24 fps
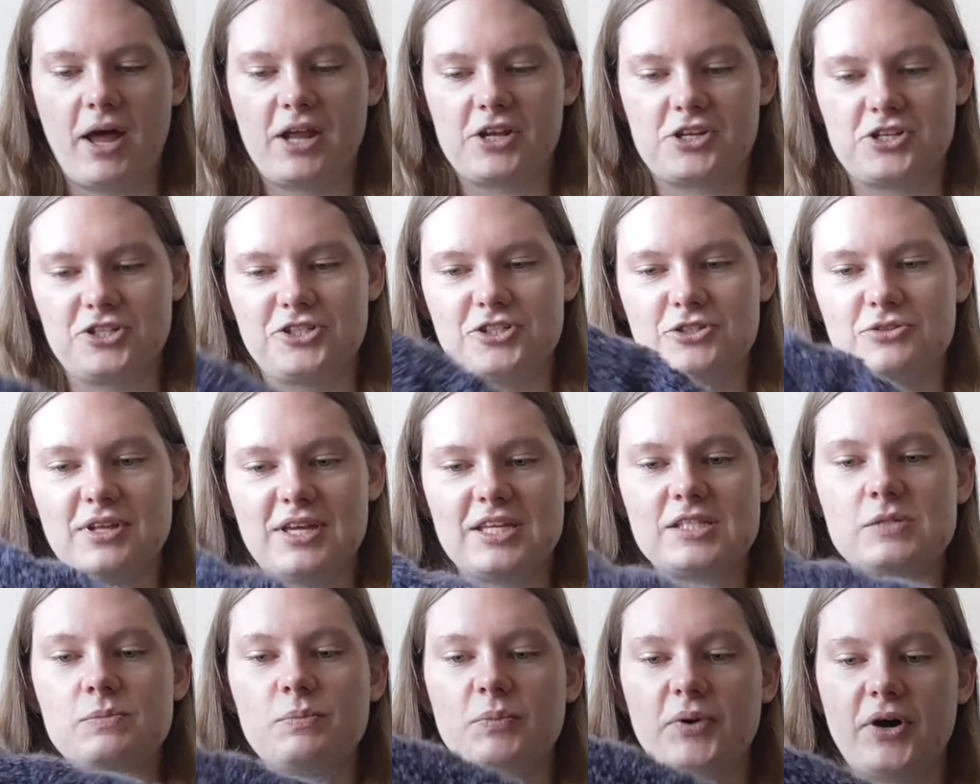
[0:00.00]
managed to do
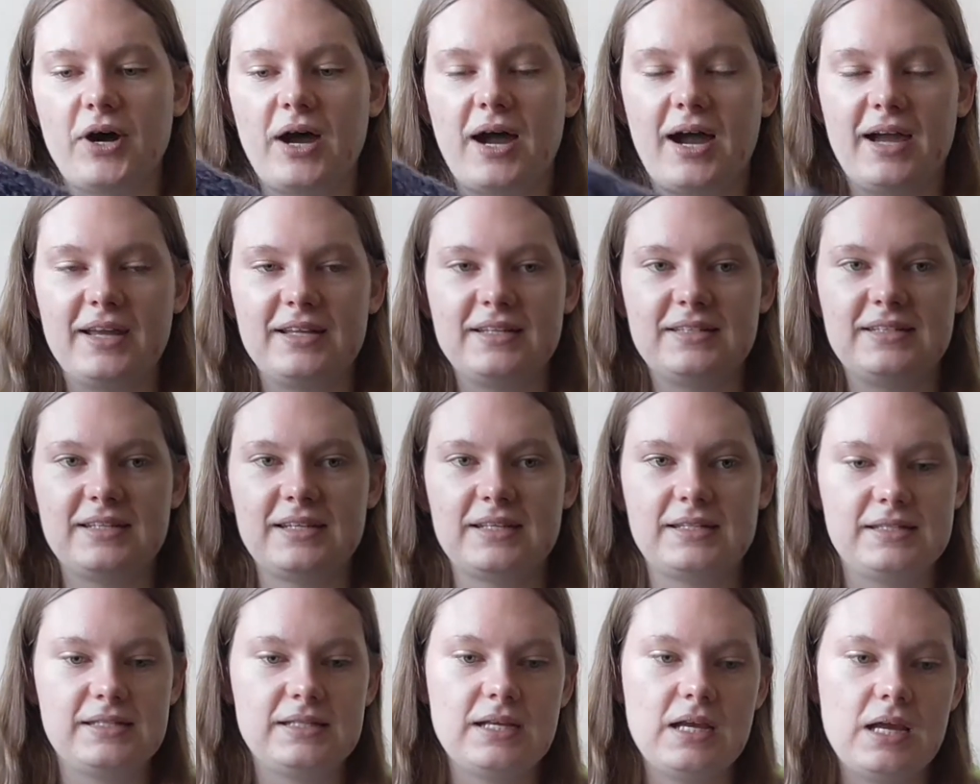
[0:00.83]
this, but I
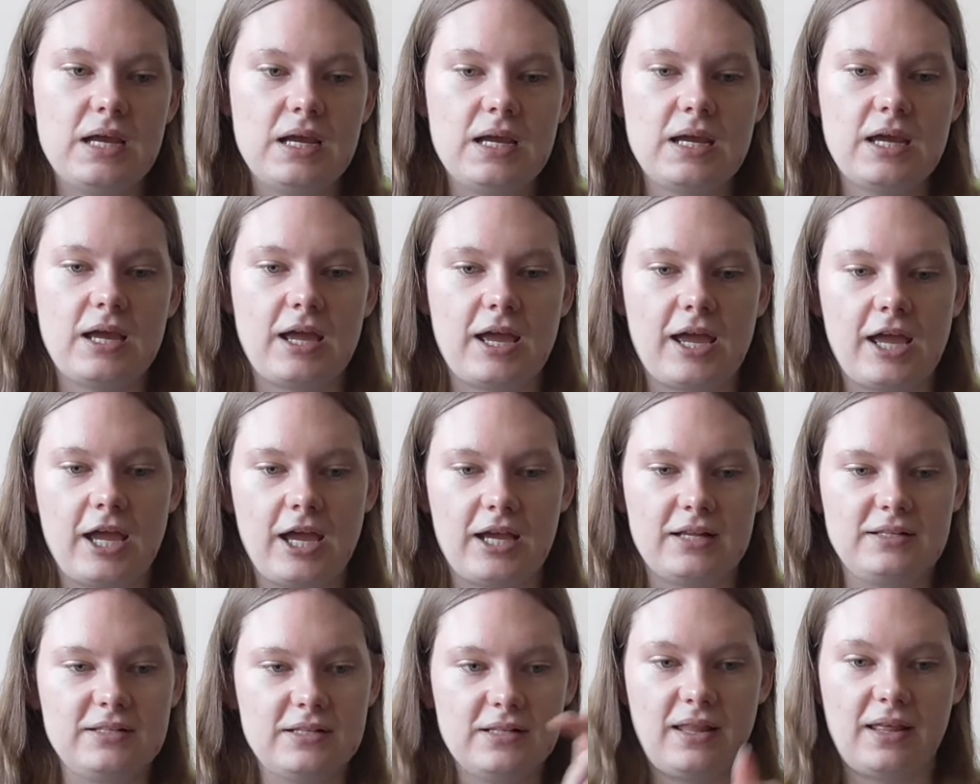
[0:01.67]
did uh,
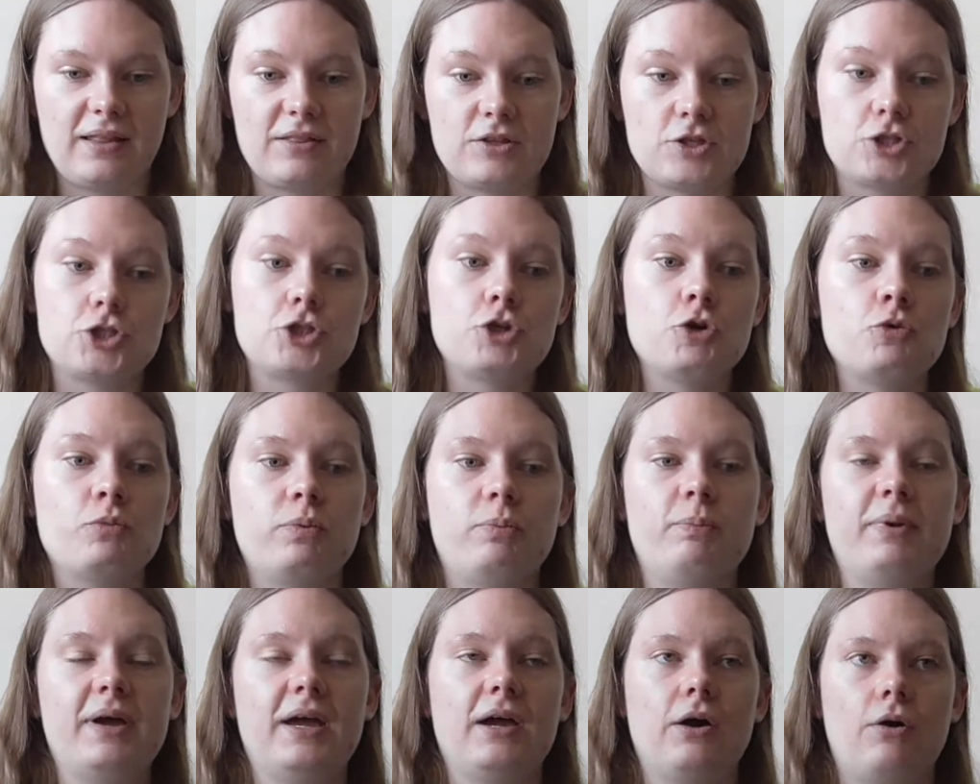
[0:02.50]
I did like the
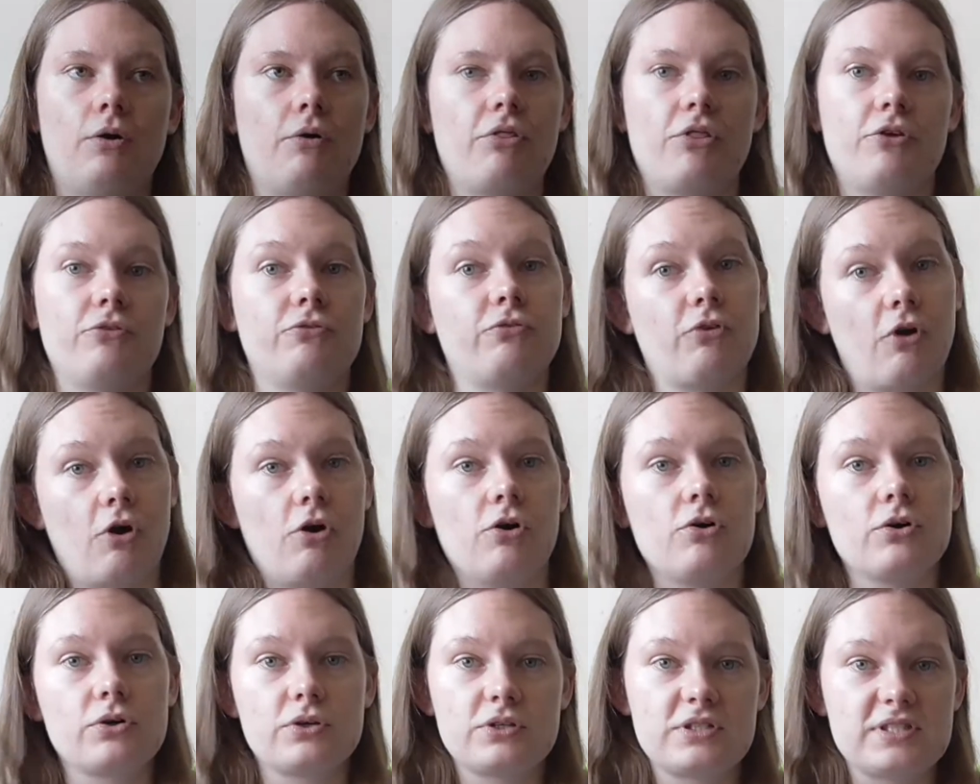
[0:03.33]
scoop bit on the
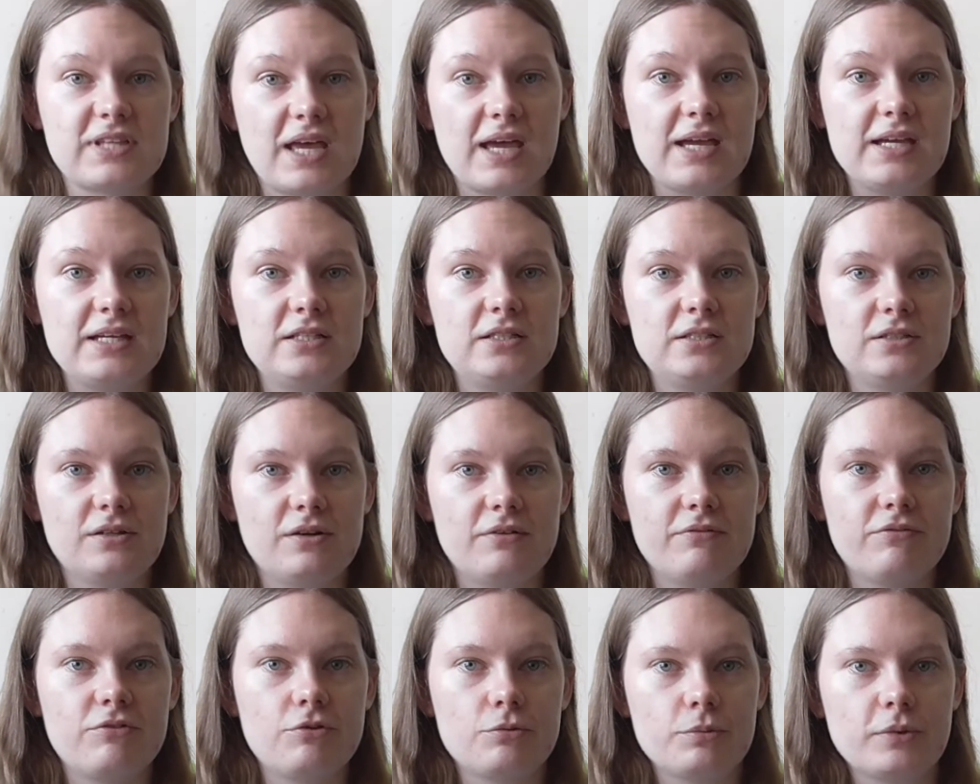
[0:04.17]
wrong side
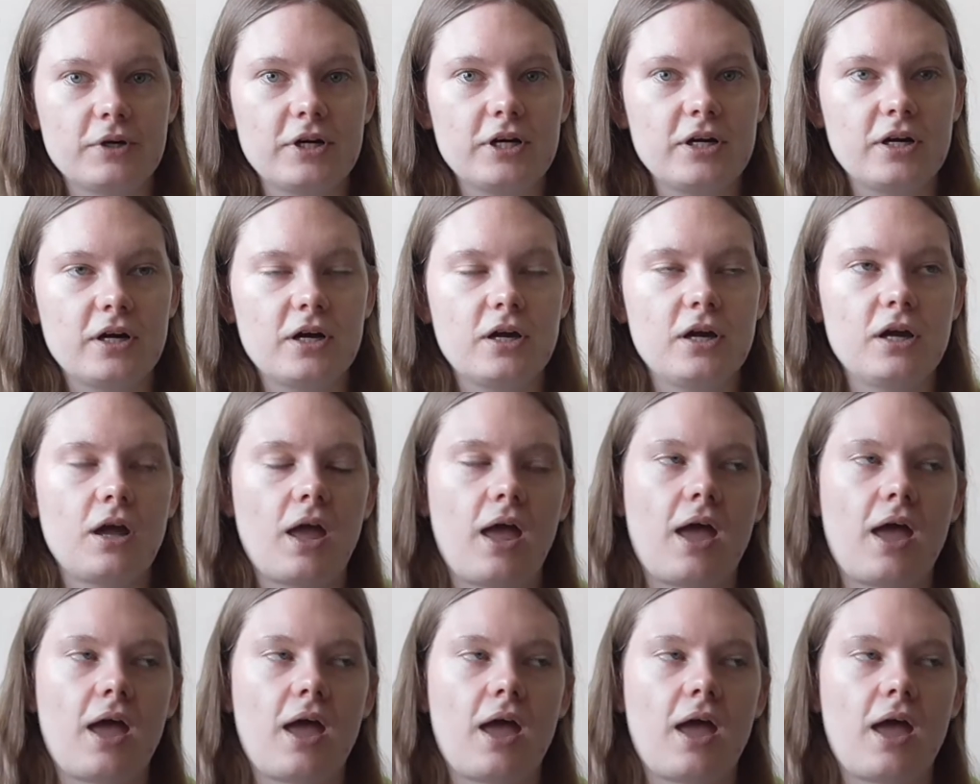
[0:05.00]
of the work.